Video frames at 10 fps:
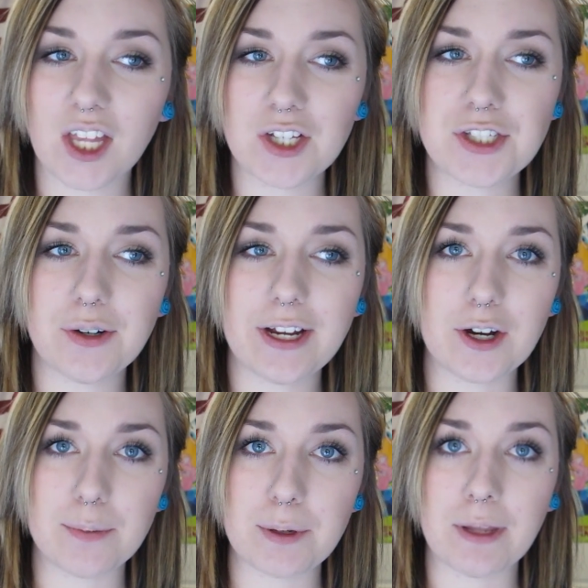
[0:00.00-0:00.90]
So I
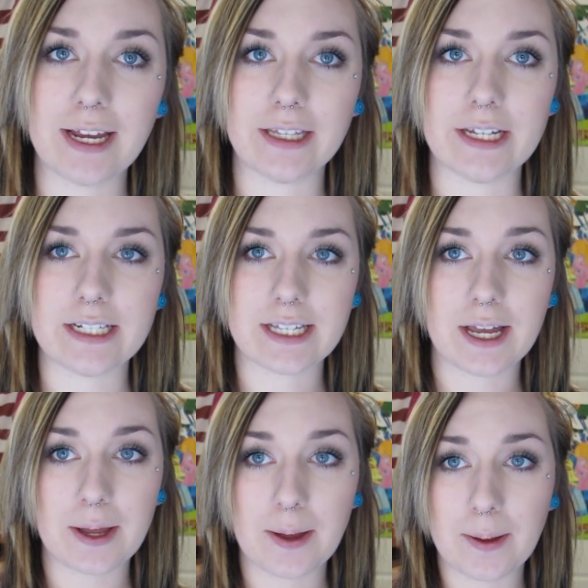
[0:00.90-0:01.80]
hope you like this
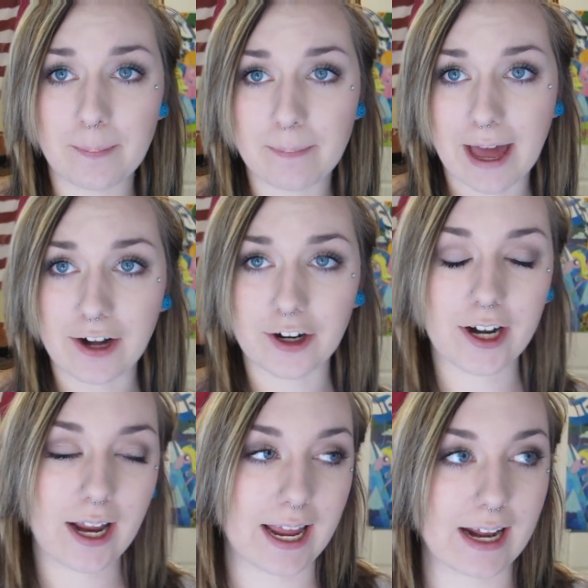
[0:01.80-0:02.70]

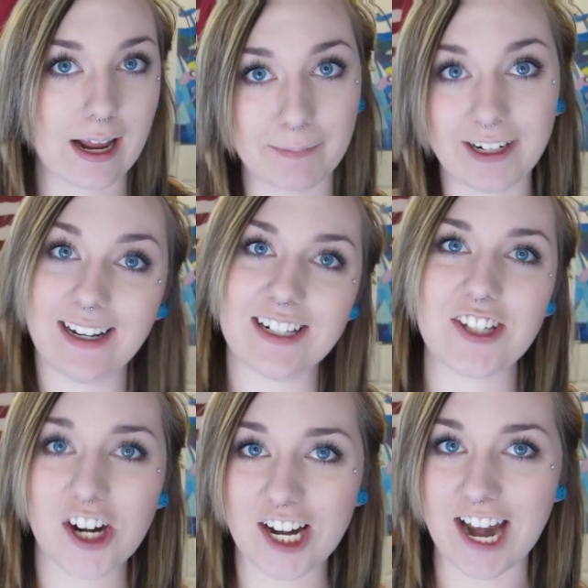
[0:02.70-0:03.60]
better, and I'm gonna get
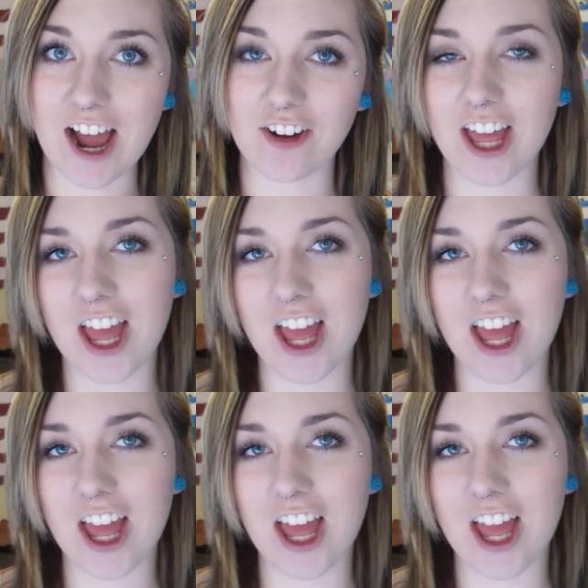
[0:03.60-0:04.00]
started now.